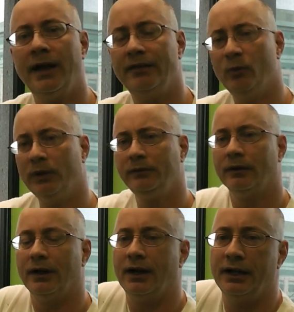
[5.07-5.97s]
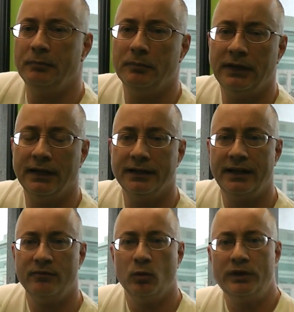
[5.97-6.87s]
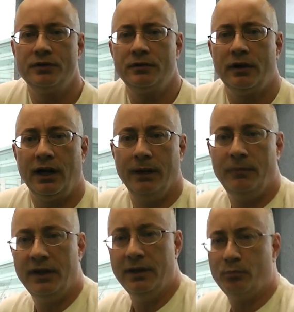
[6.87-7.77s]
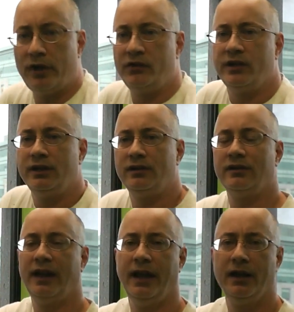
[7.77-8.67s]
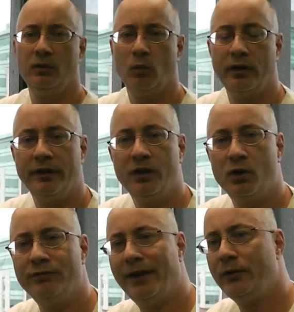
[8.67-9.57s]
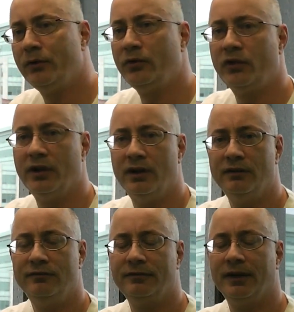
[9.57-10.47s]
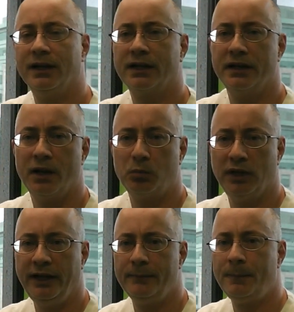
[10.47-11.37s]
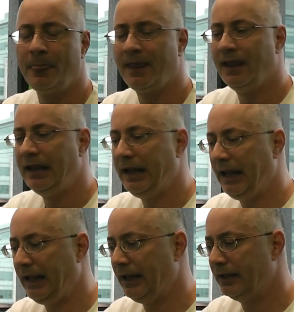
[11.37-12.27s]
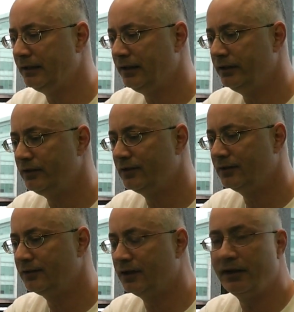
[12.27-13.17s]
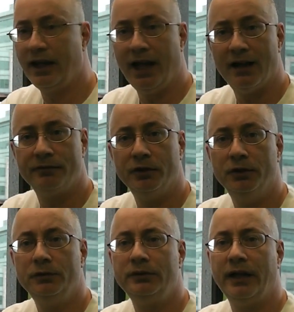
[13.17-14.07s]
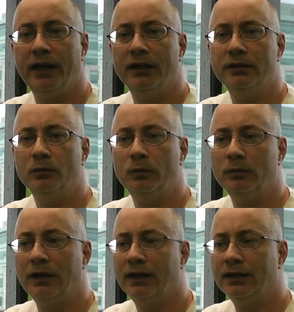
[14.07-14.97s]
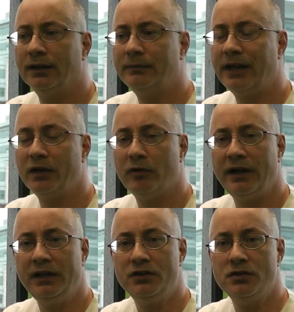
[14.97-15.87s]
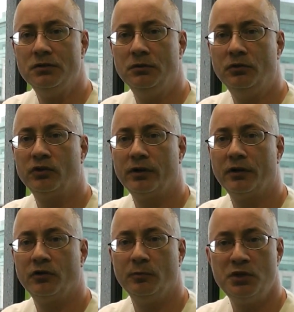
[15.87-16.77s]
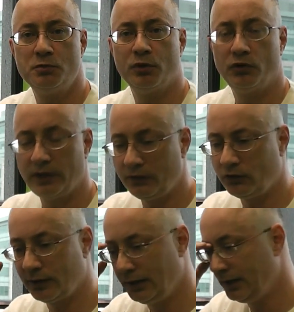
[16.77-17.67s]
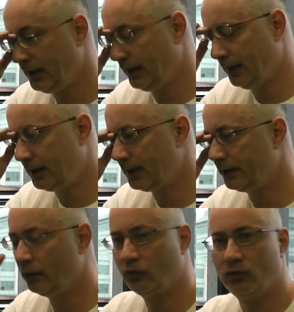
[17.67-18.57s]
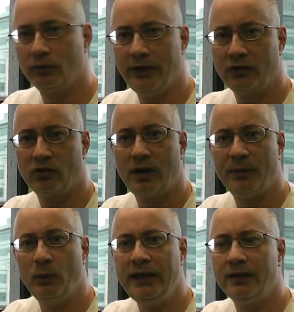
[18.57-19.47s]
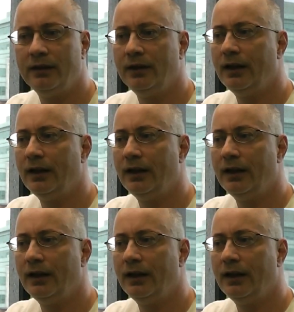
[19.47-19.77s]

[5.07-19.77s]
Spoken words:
Hi everyone, I'm David Winter. I'm the president and one of the co-founders of Canuck Play, and it's Sunday afternoon and getting ready to start our submission process this next coming week